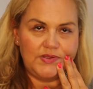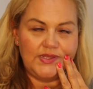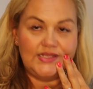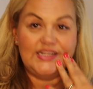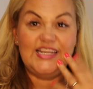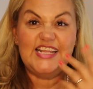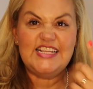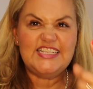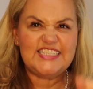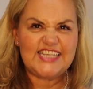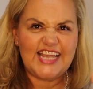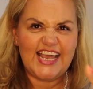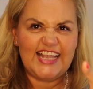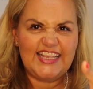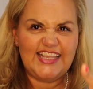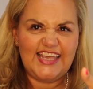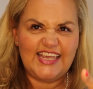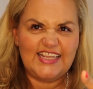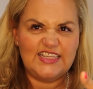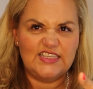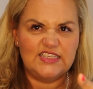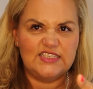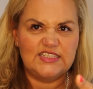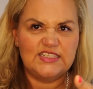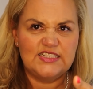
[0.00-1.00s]
Lindsay
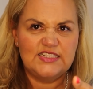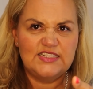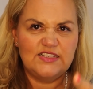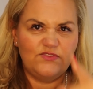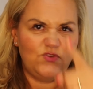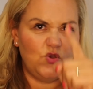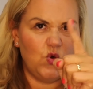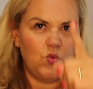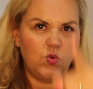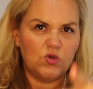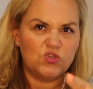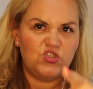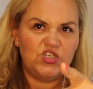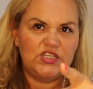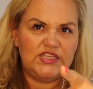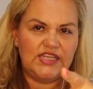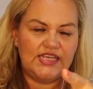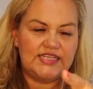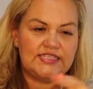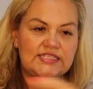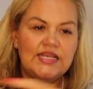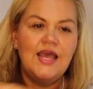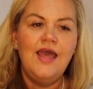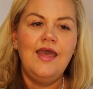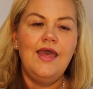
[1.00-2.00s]
Adkins, if you're watching
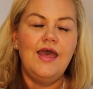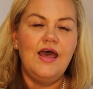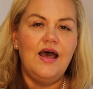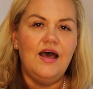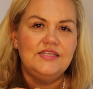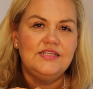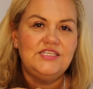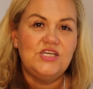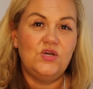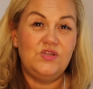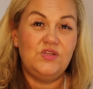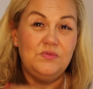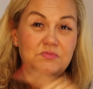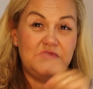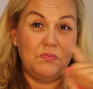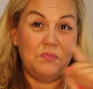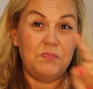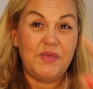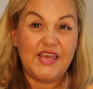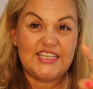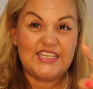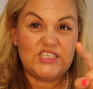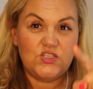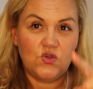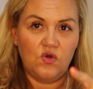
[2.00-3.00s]
this, I told him to
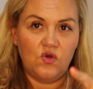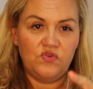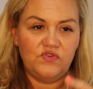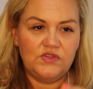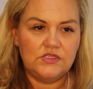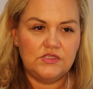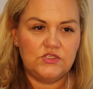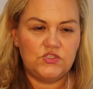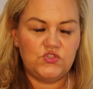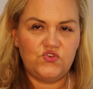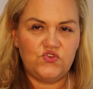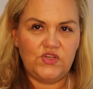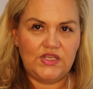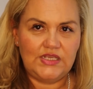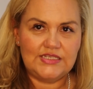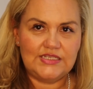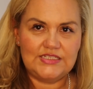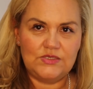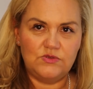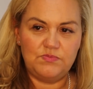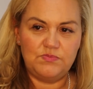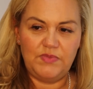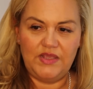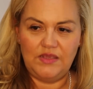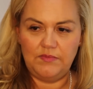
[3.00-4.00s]
piss off in the street because
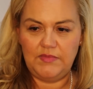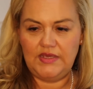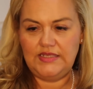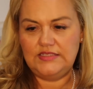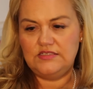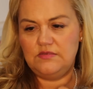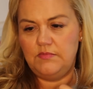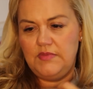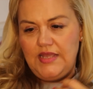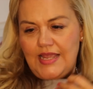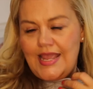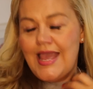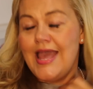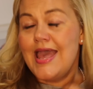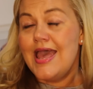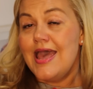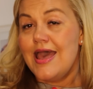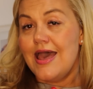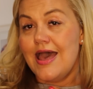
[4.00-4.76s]
he was being mean to me.